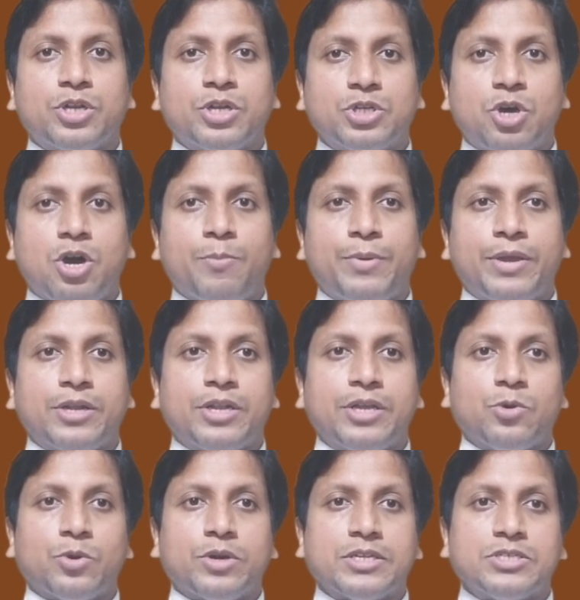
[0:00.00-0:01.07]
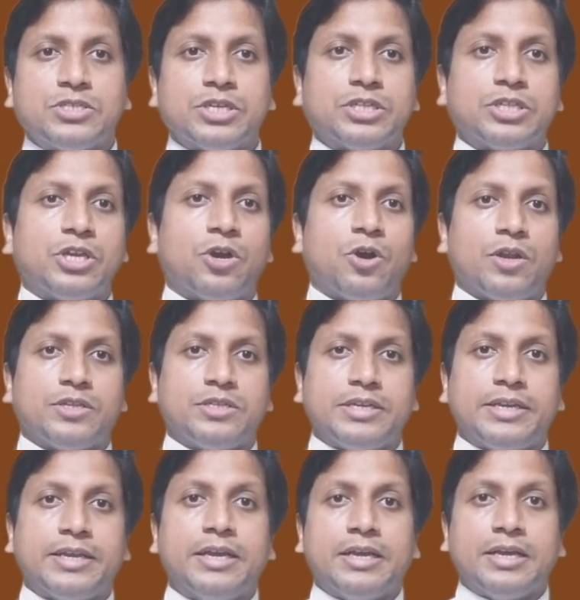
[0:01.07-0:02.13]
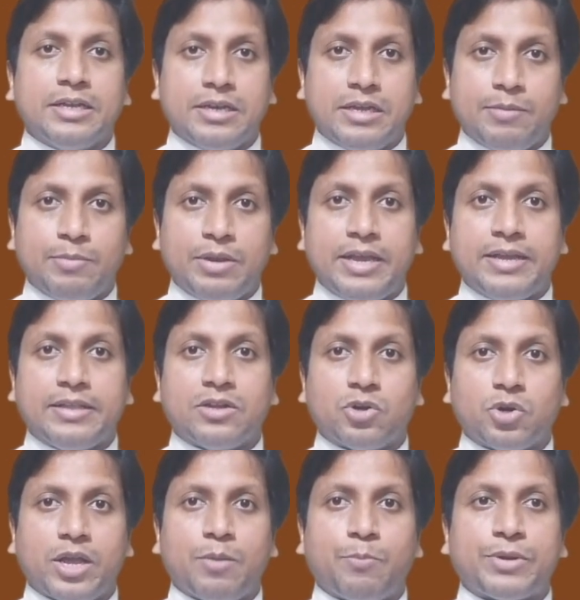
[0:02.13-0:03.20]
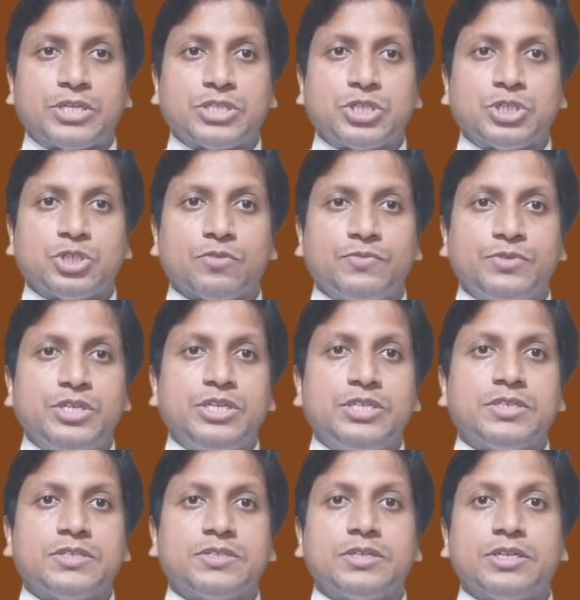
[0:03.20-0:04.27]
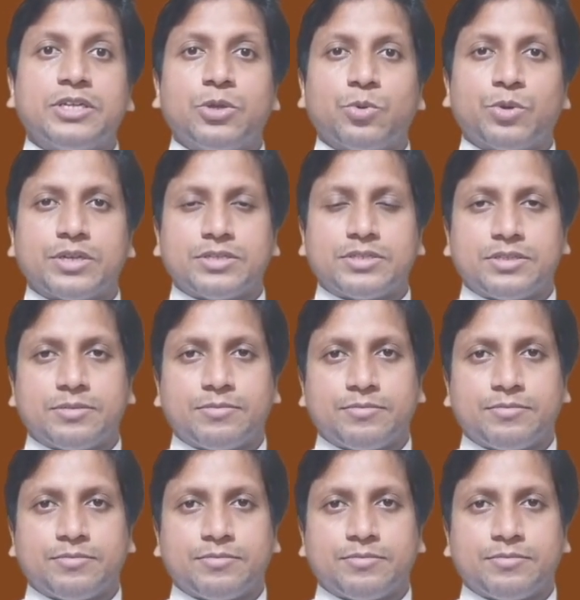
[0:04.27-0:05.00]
topic in the Eucharistic theology, namely the real presence of Jesus in the Eucharist.